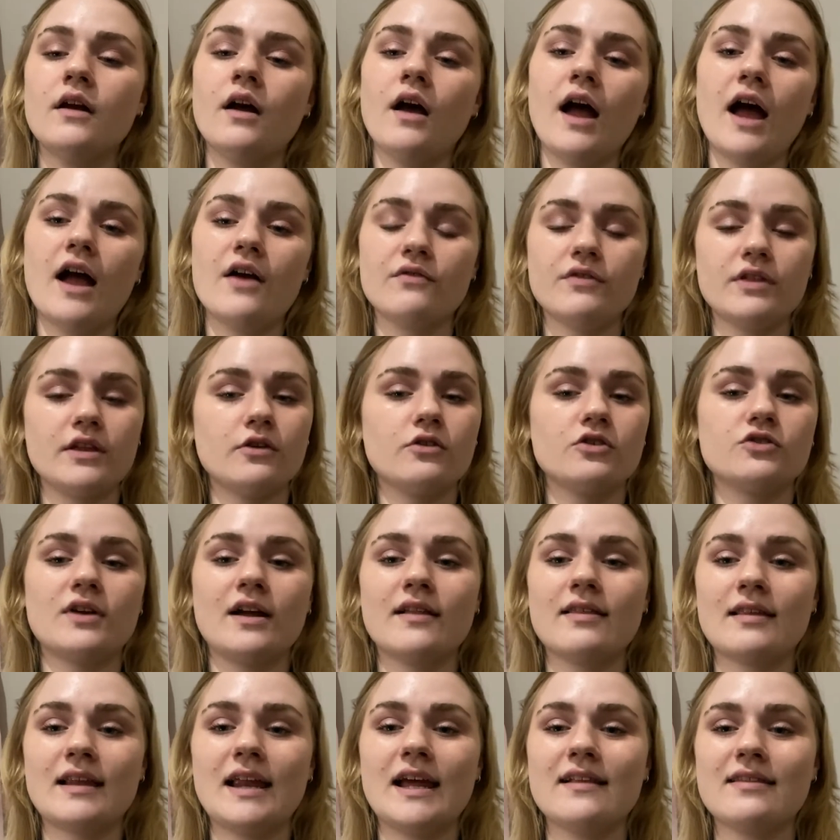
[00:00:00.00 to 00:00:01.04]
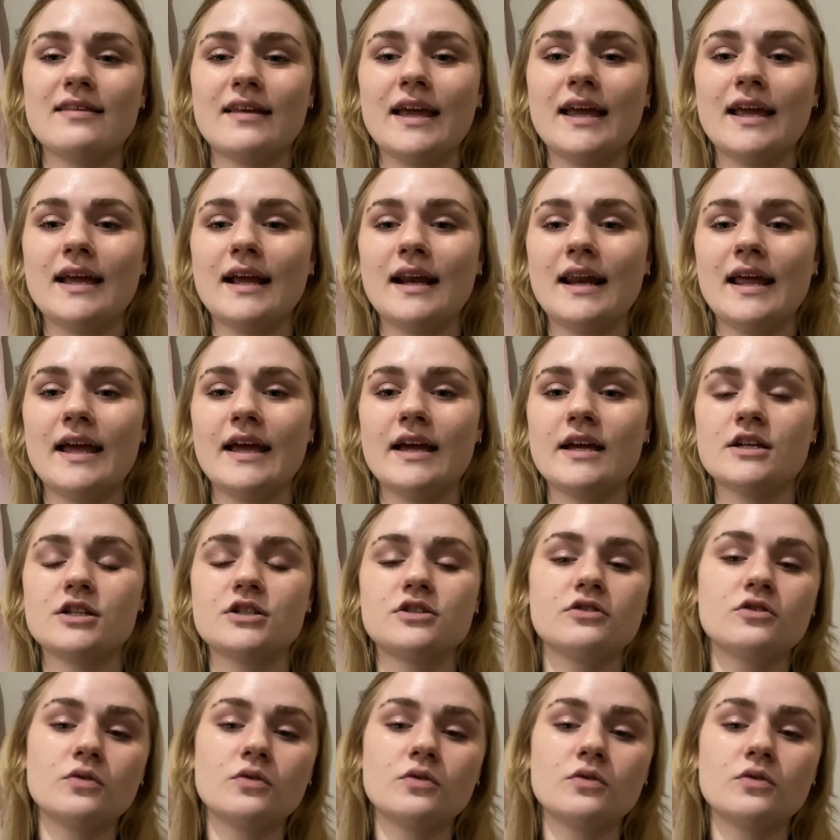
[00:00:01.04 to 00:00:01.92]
Everything will translate to English.